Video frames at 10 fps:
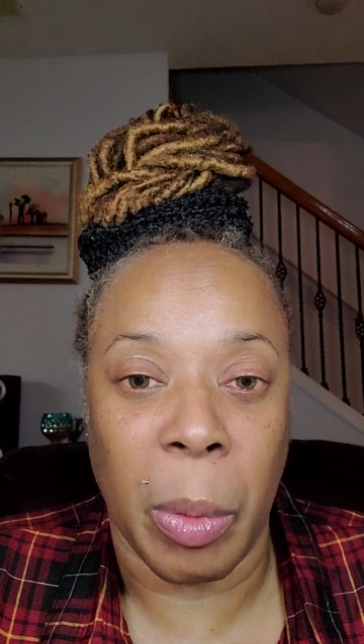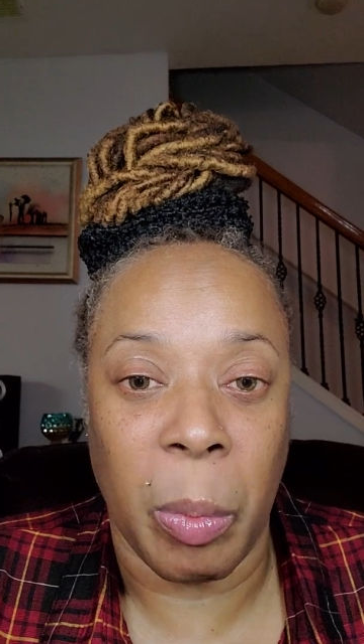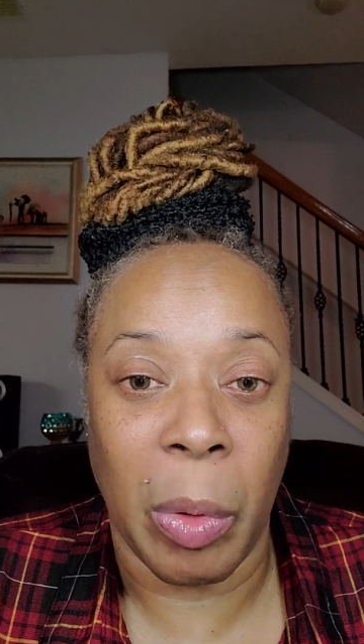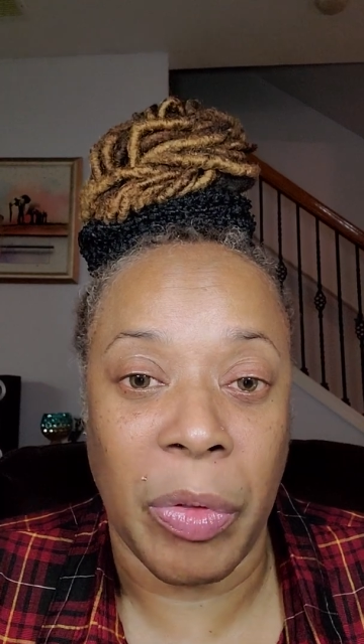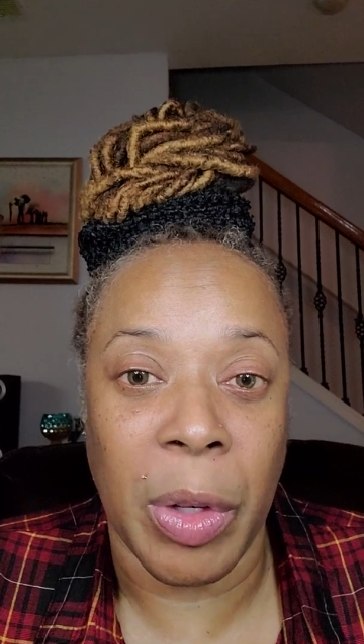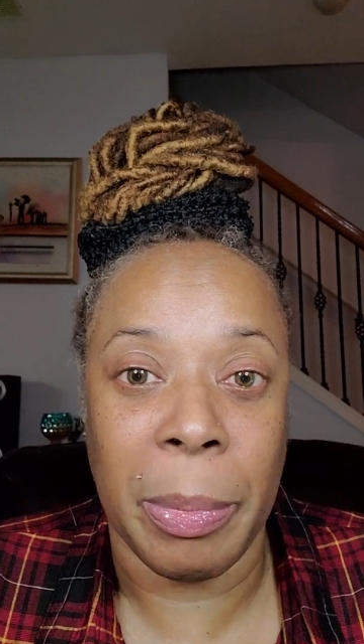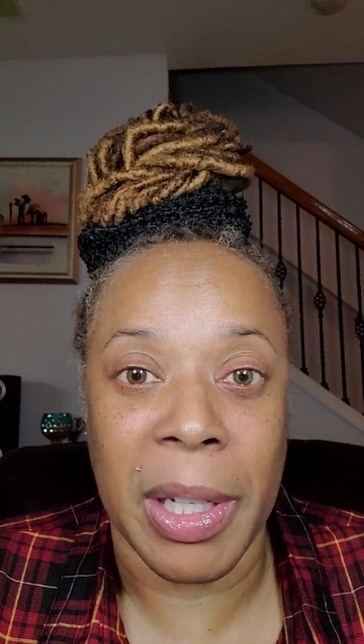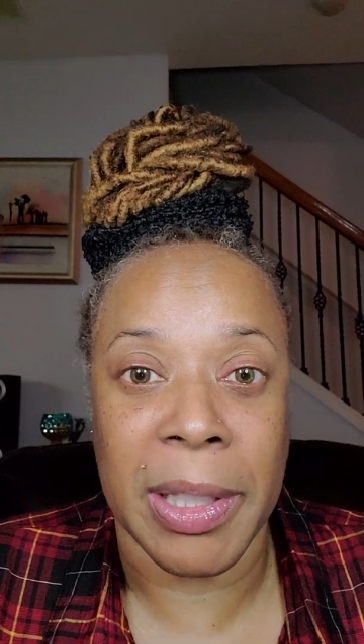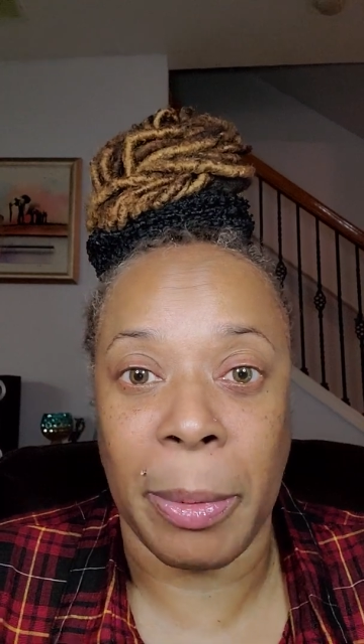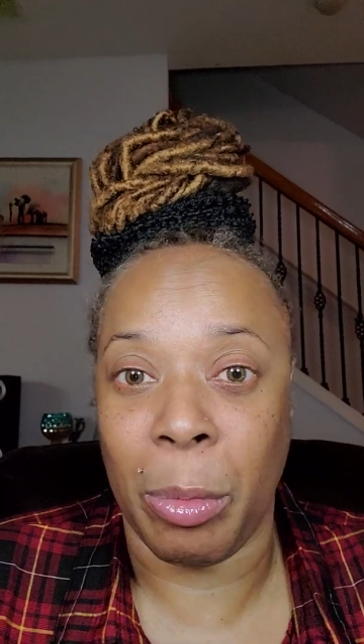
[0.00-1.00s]
review
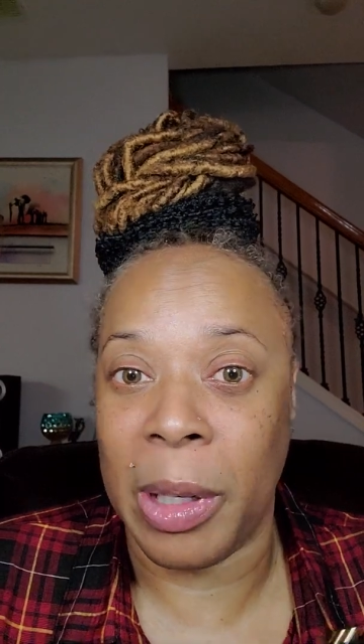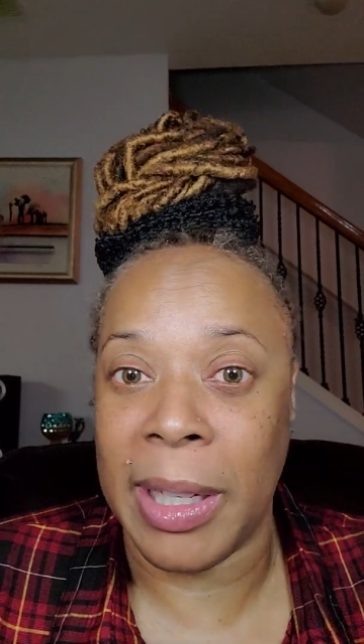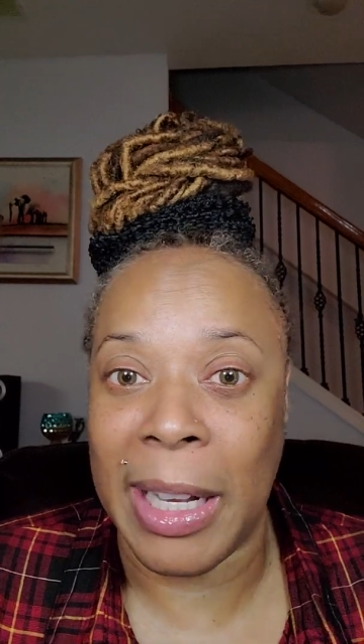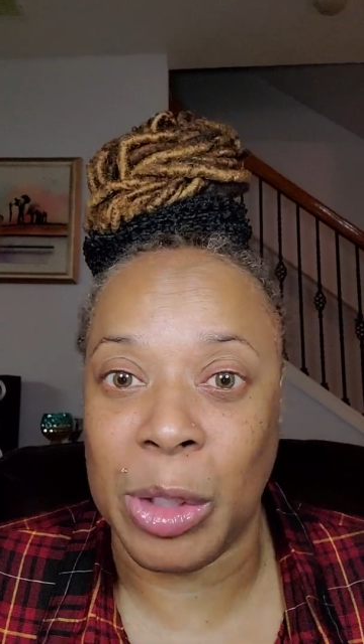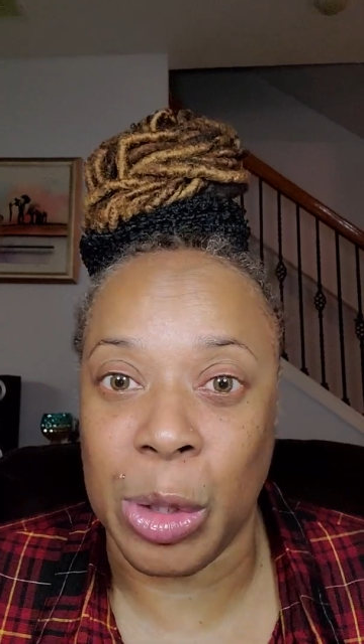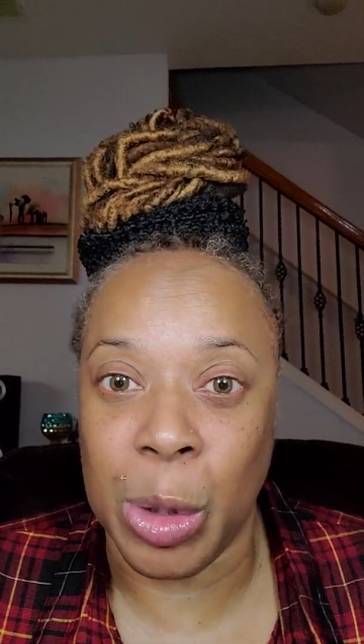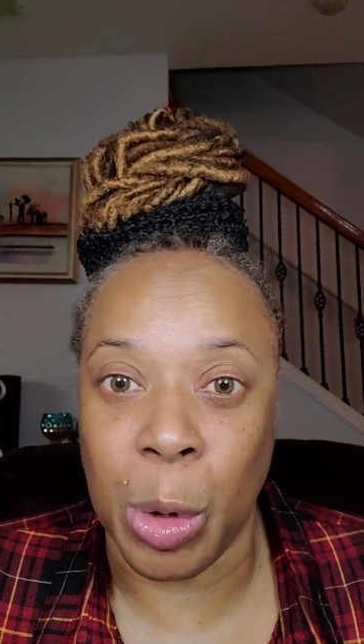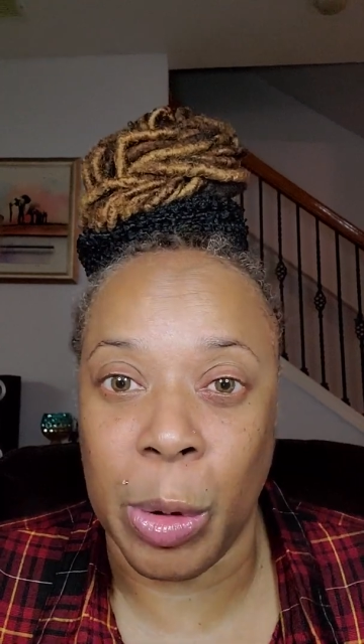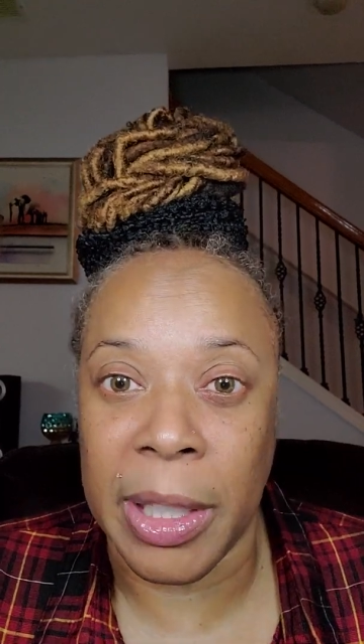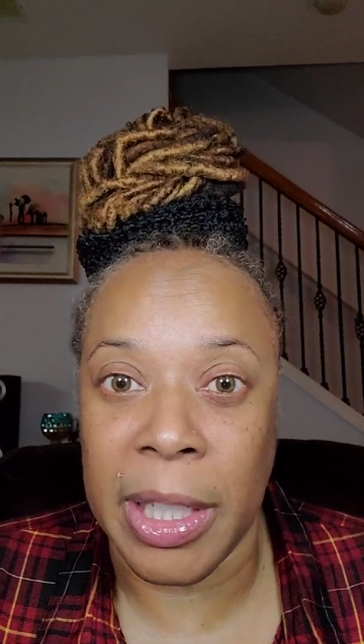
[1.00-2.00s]
because I'm running out to the
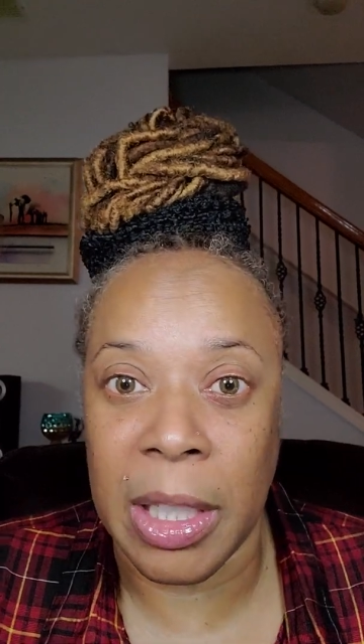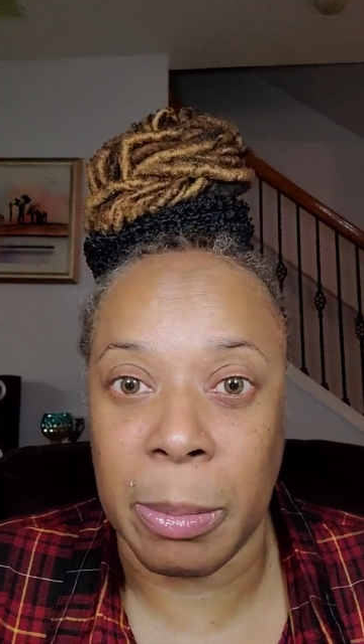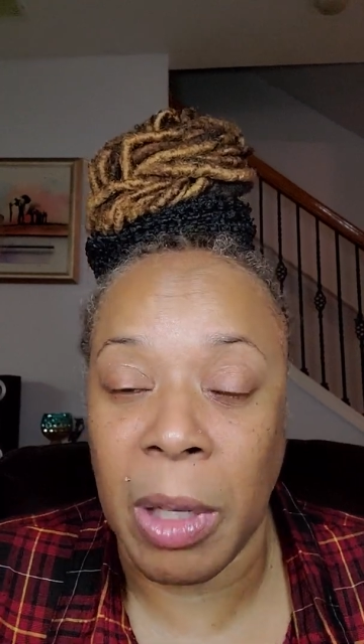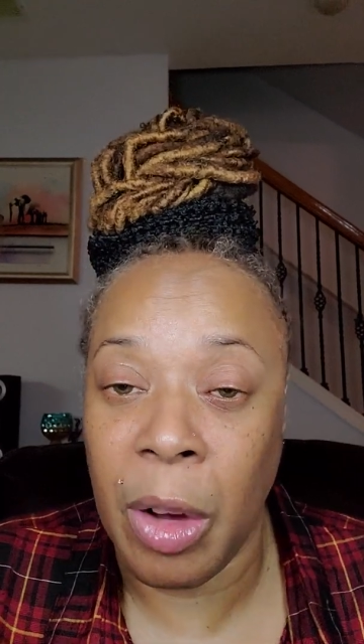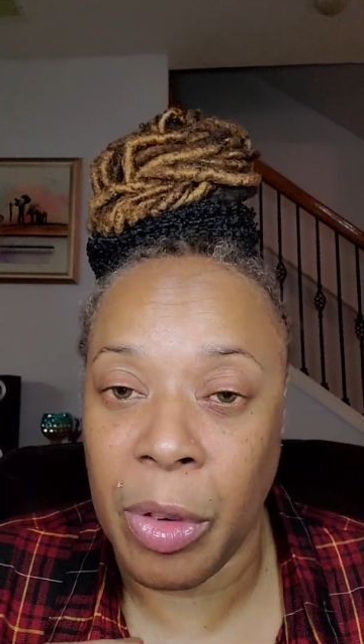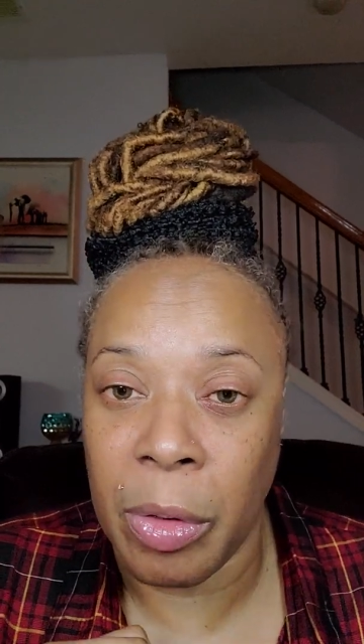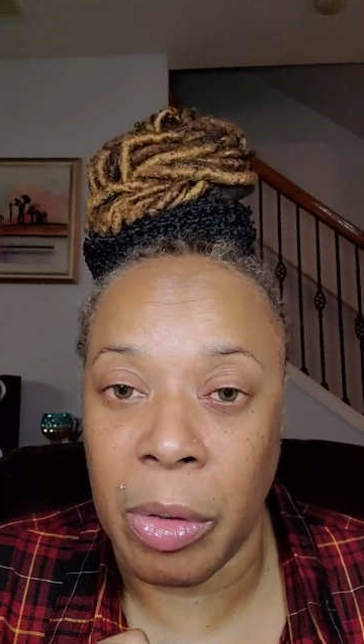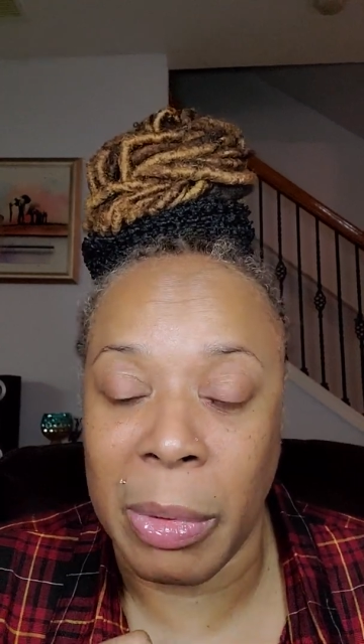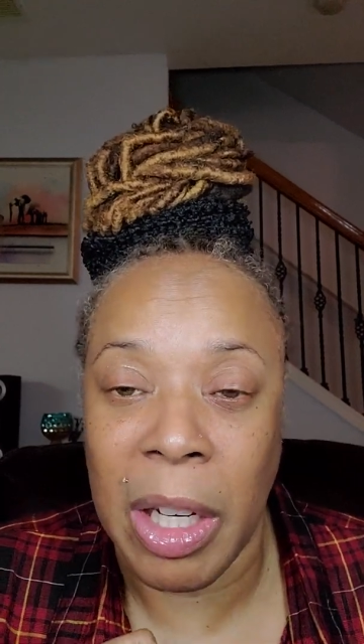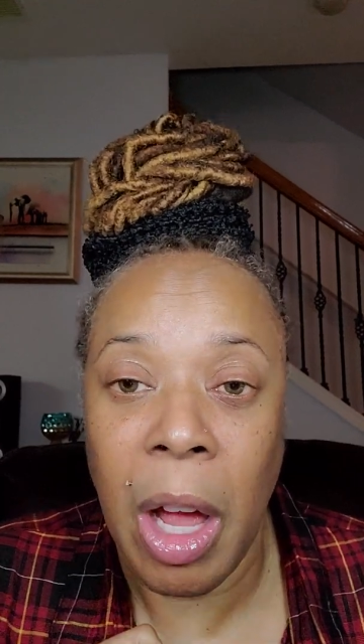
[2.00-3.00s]
store to get some dog food for
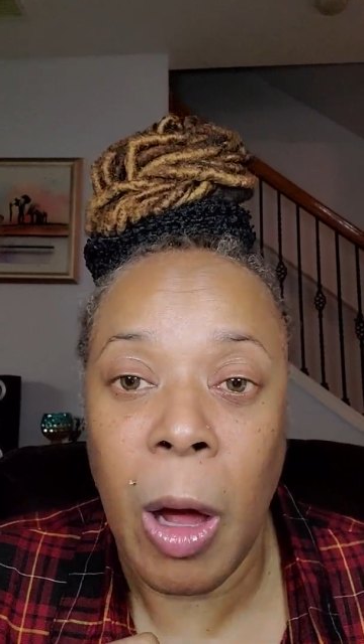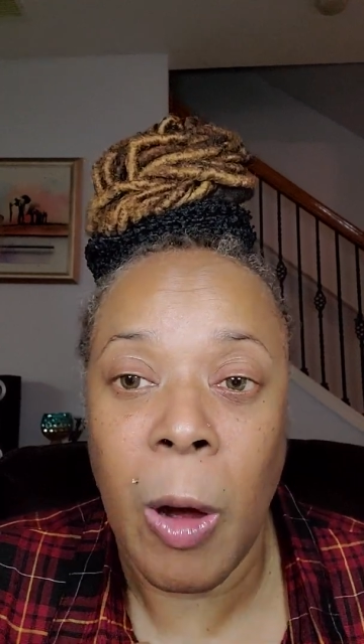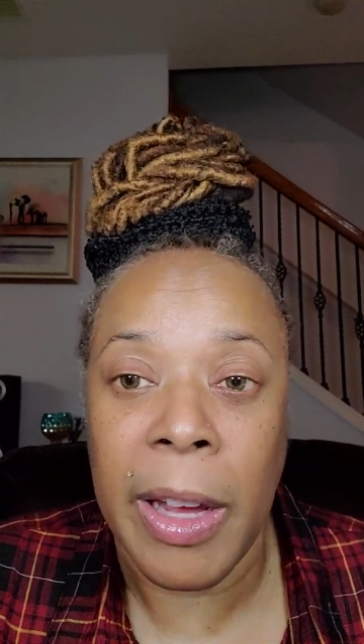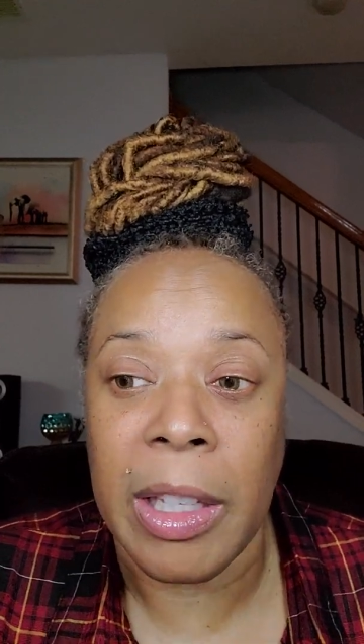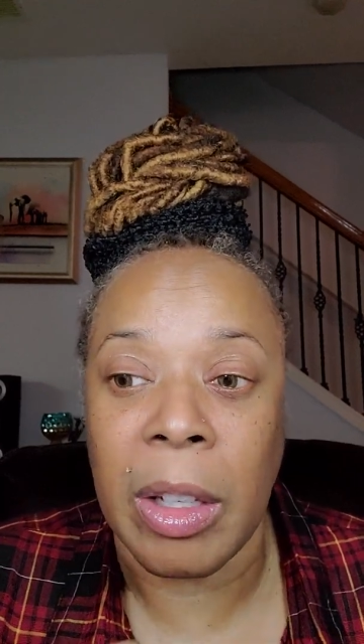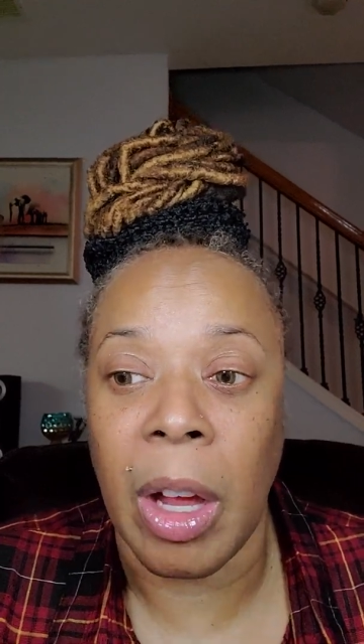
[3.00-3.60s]
my dog and